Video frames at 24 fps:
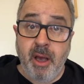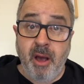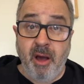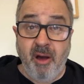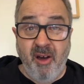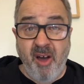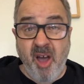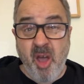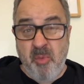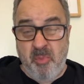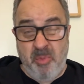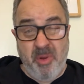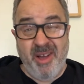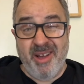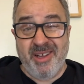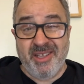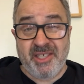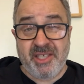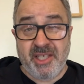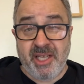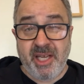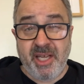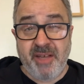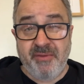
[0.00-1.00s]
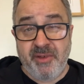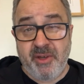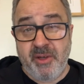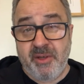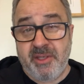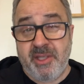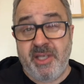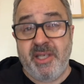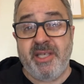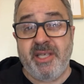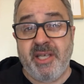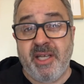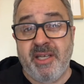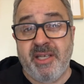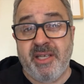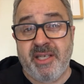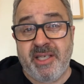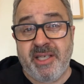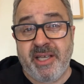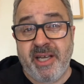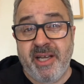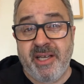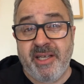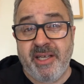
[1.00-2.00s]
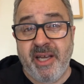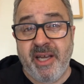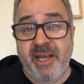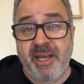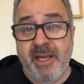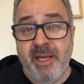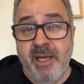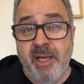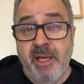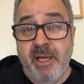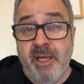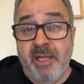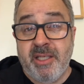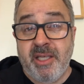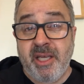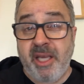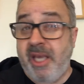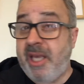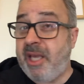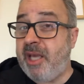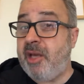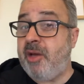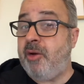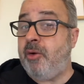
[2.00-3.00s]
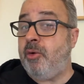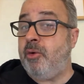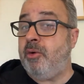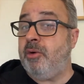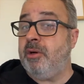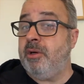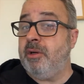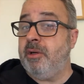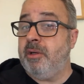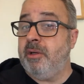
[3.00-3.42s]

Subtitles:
I personally have used this understanding to heal